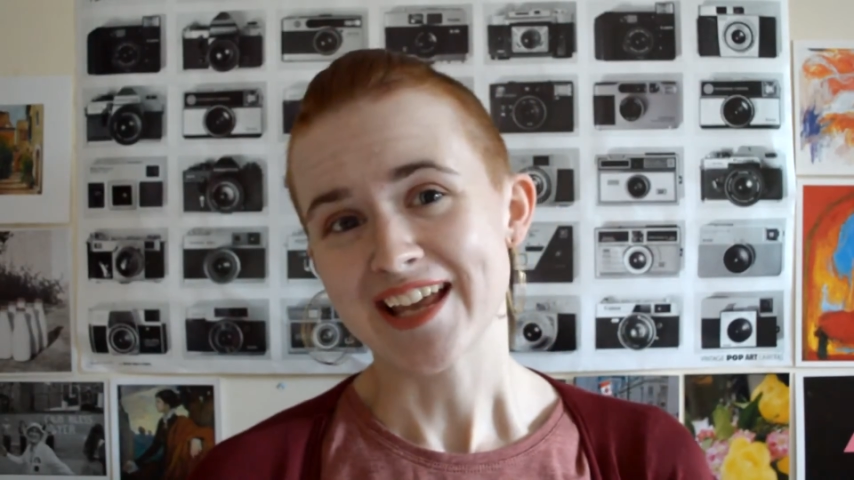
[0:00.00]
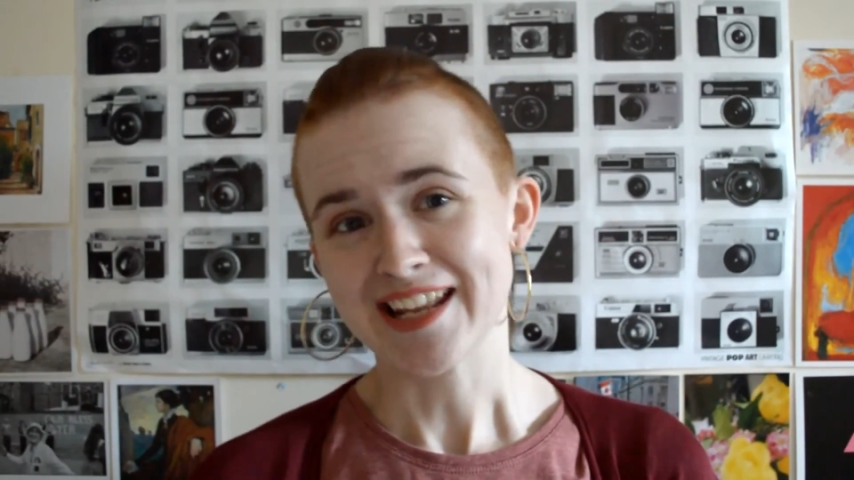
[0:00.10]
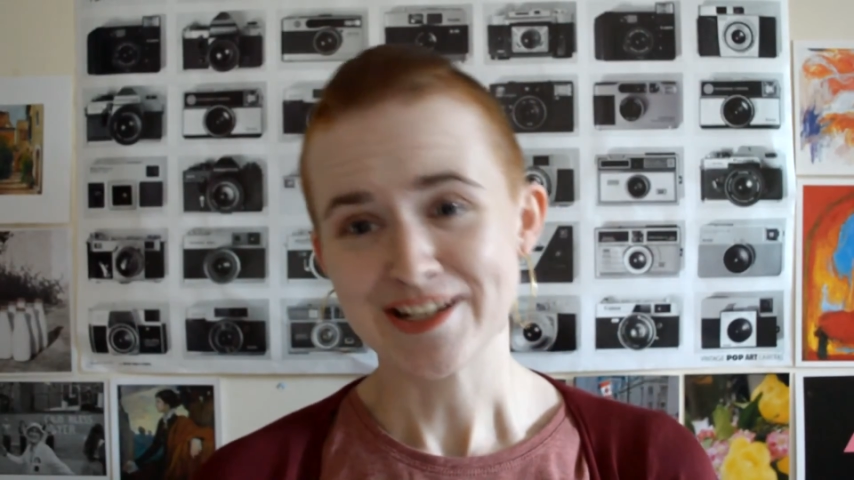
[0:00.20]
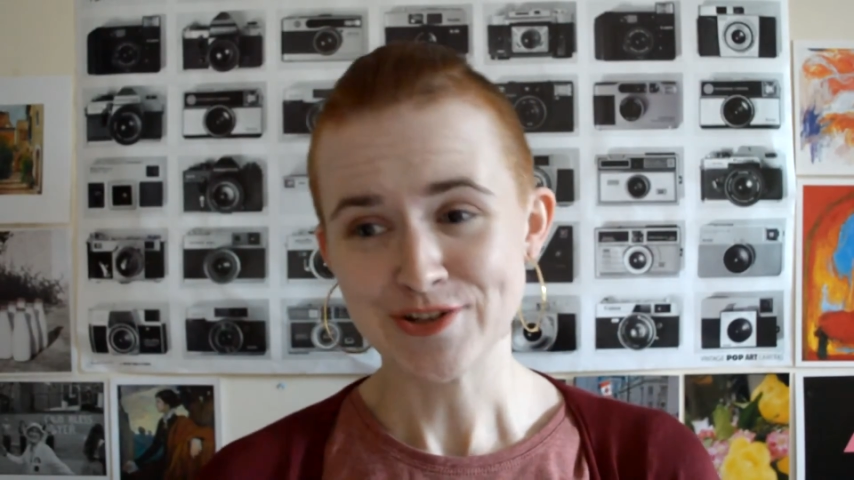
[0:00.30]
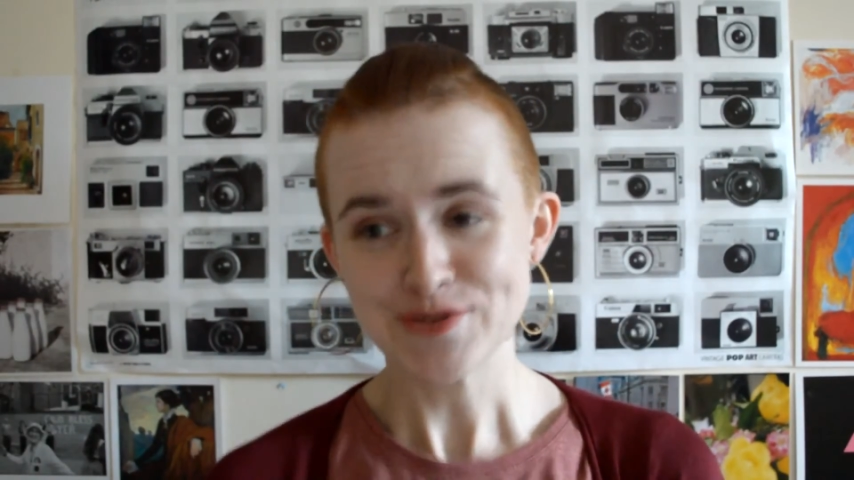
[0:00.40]
and
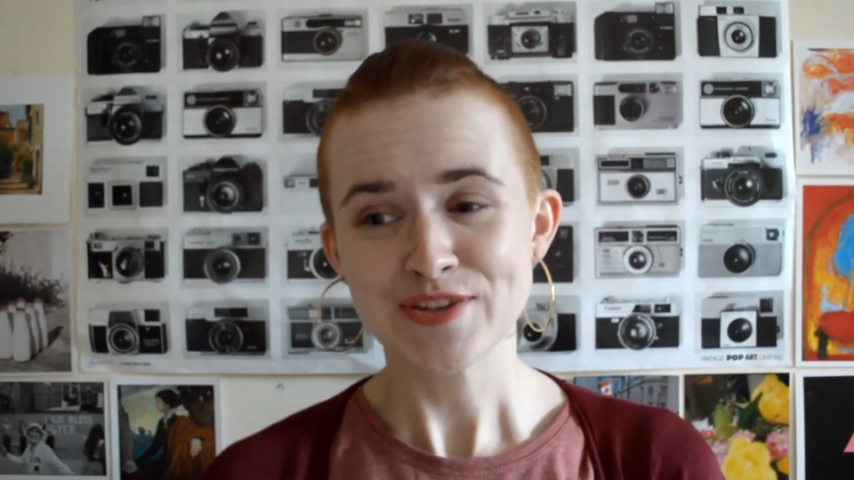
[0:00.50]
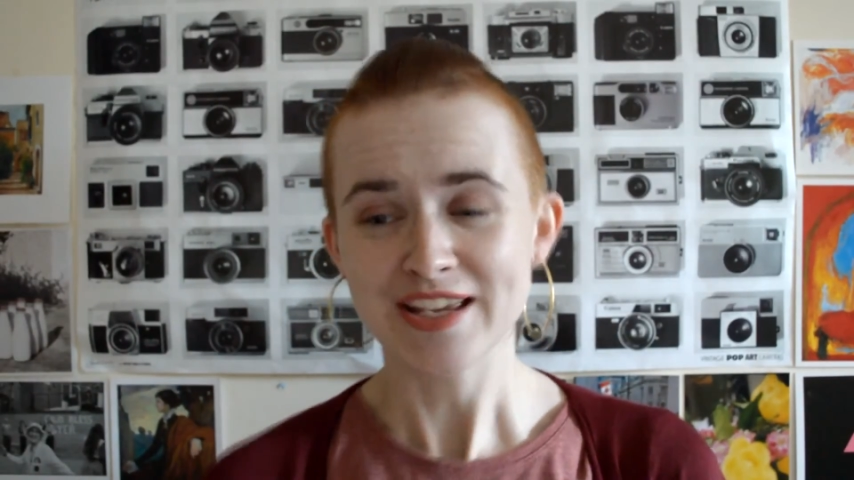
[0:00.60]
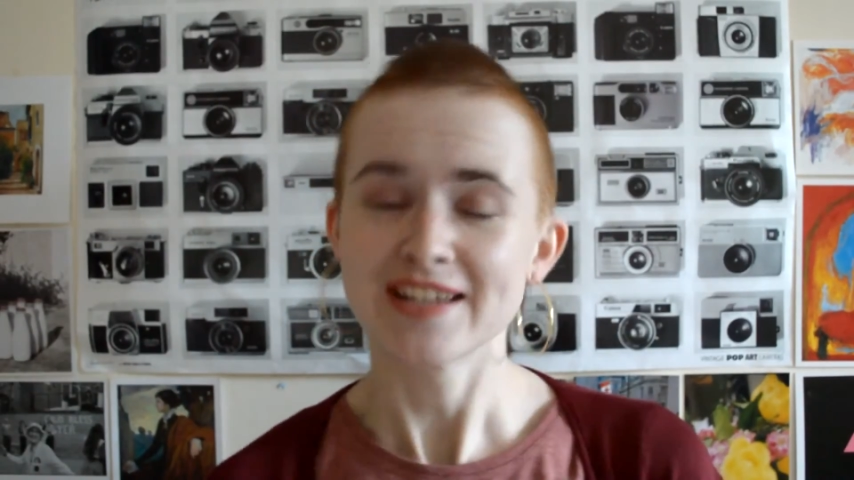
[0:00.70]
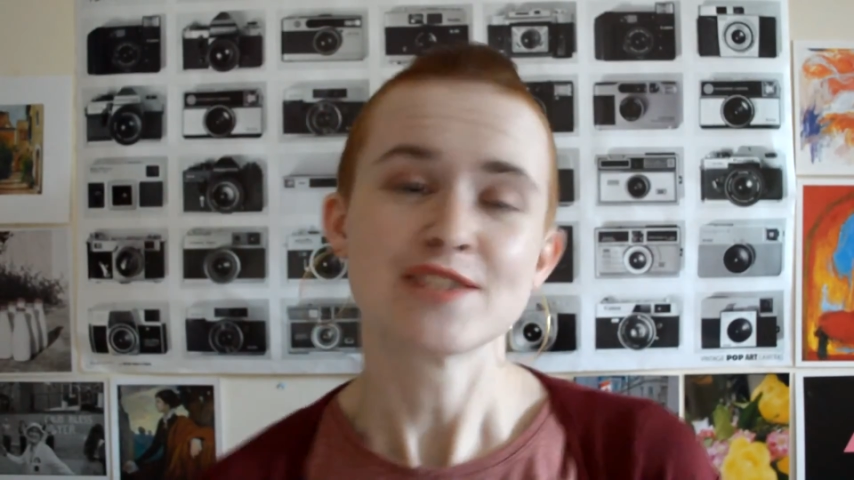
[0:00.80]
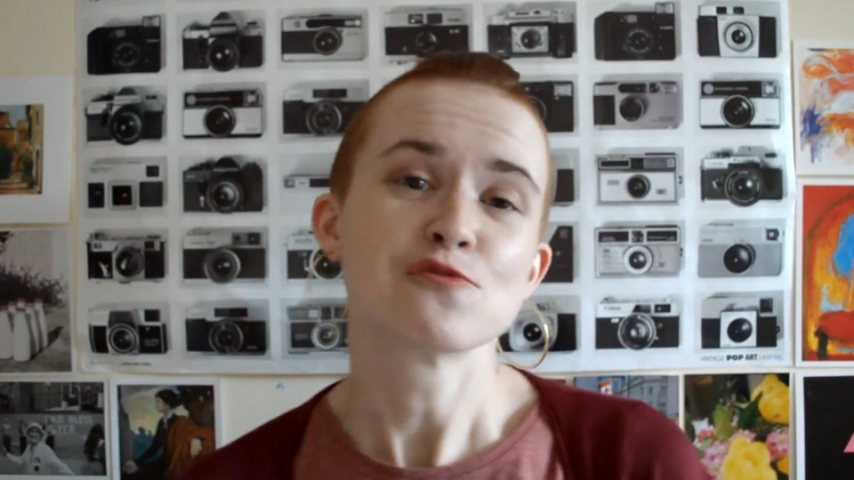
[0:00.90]
I do
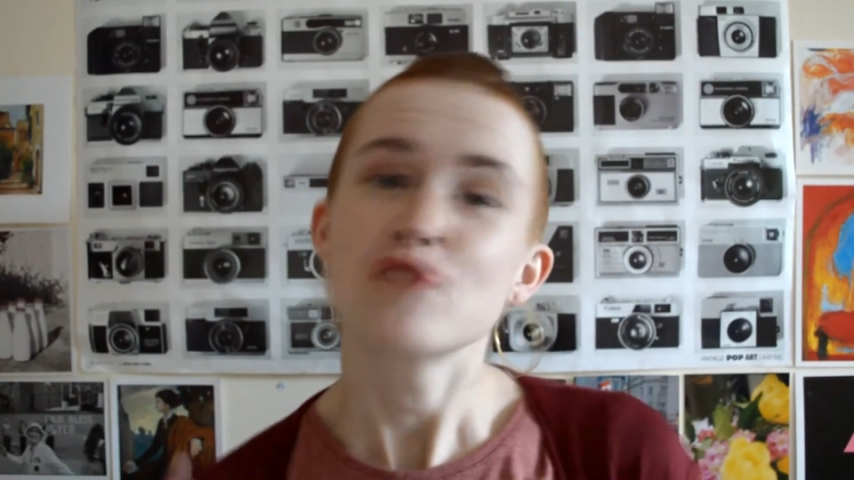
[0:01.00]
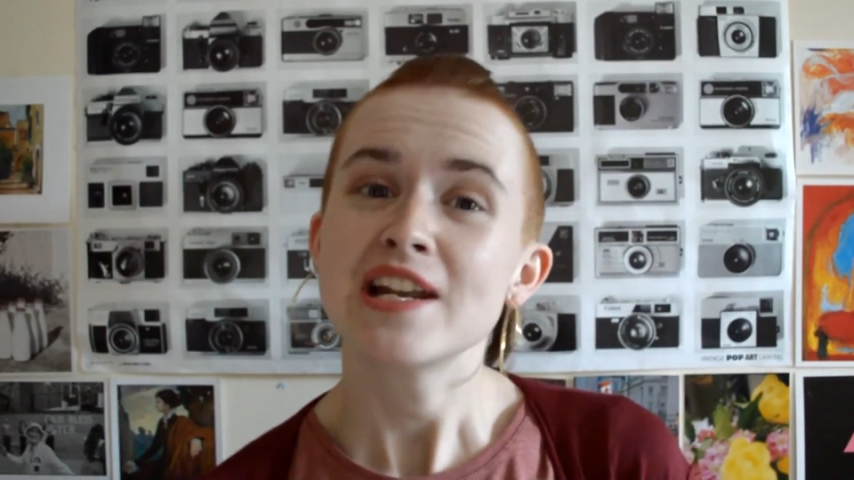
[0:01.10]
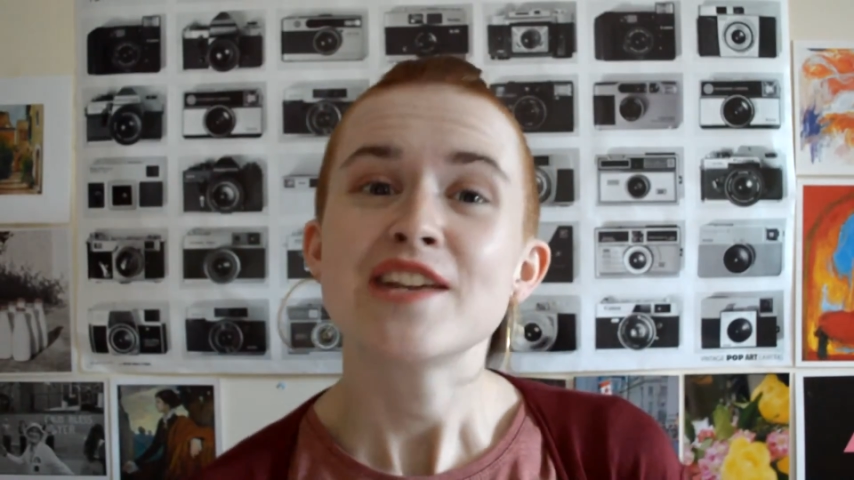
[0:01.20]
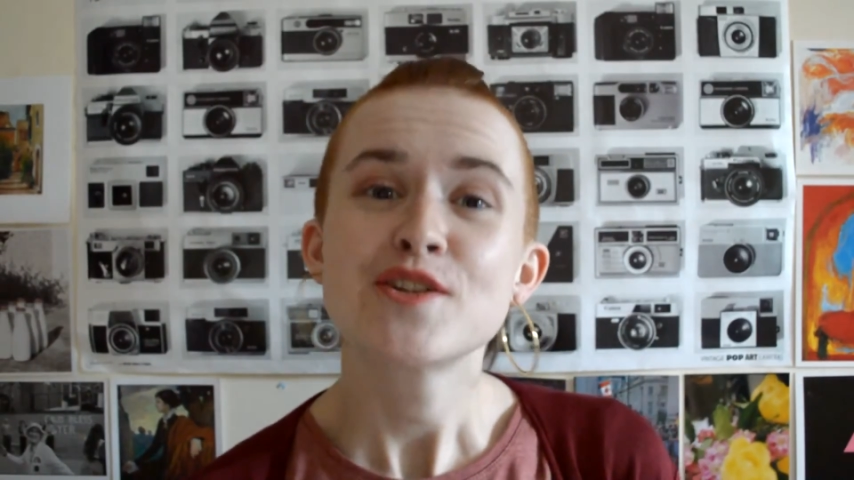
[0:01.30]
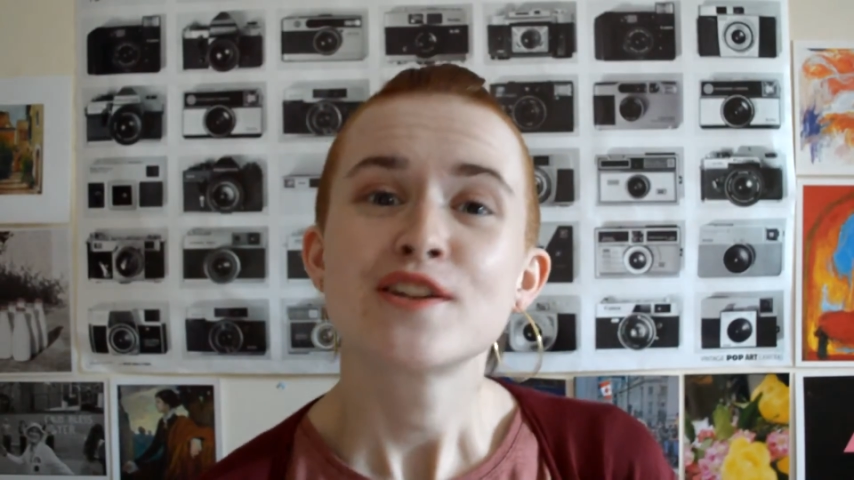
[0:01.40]
think it's a
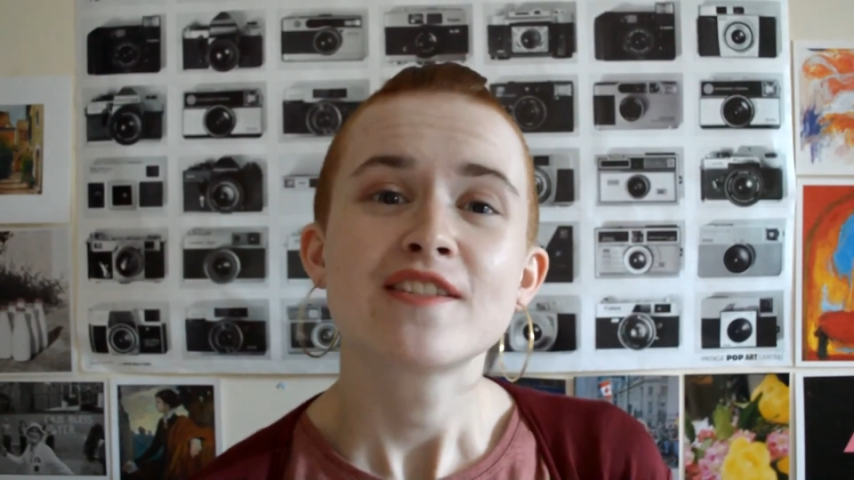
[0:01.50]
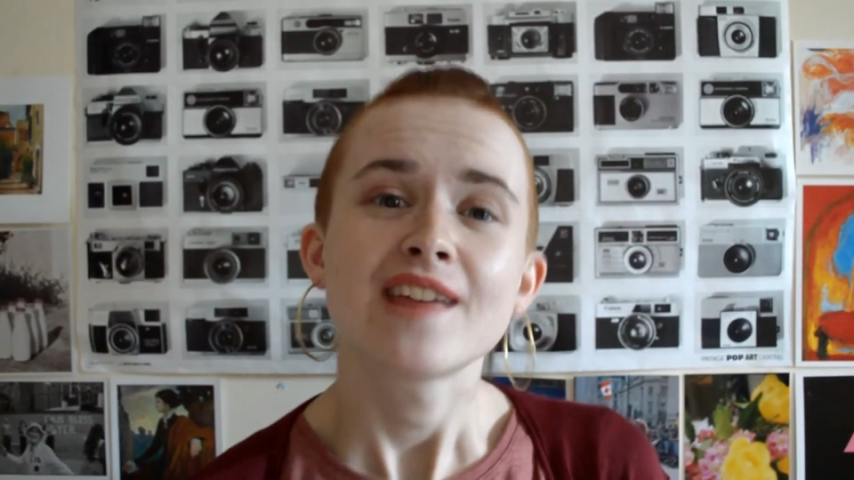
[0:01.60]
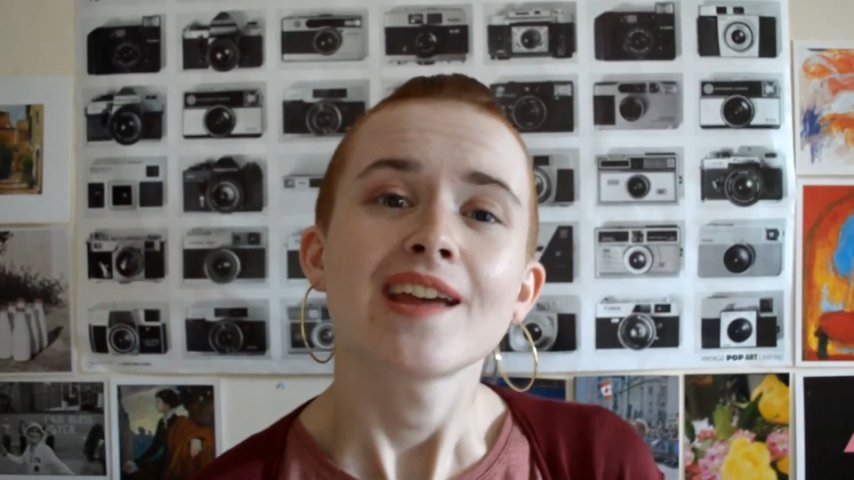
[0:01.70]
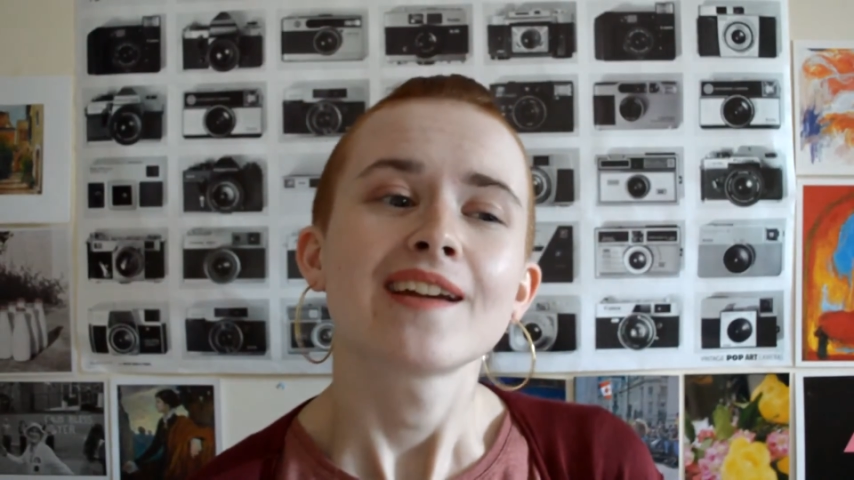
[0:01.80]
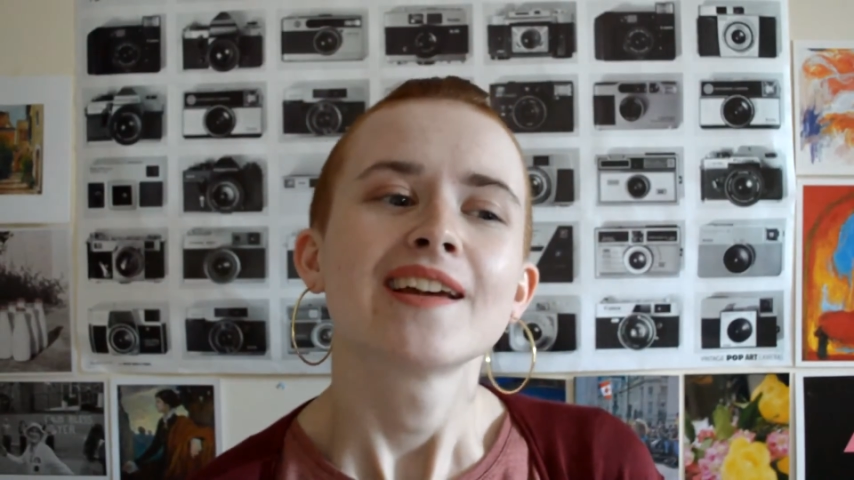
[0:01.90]
really good
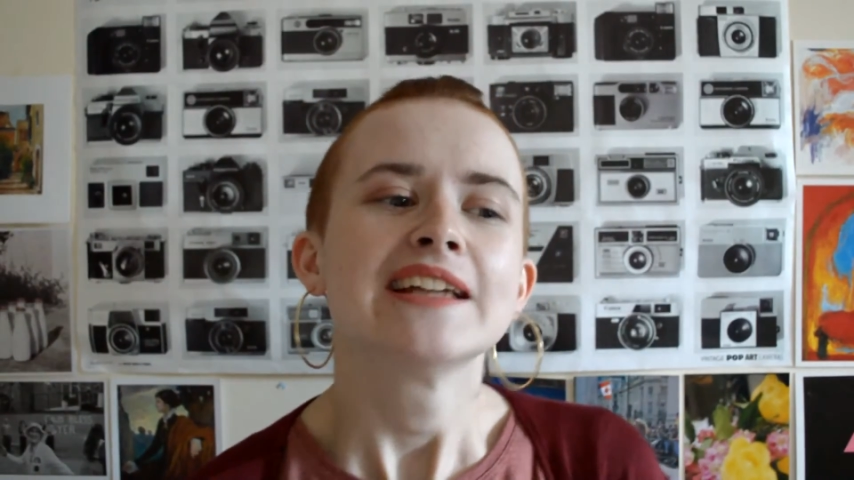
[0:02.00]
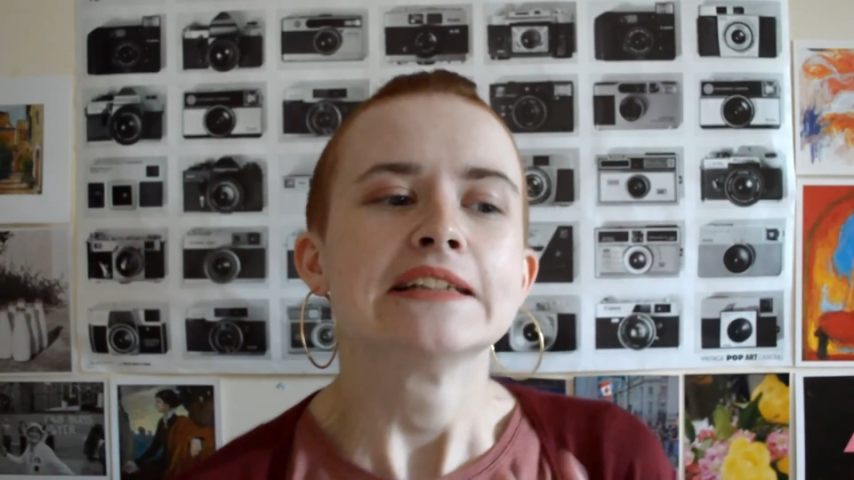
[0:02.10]
thing.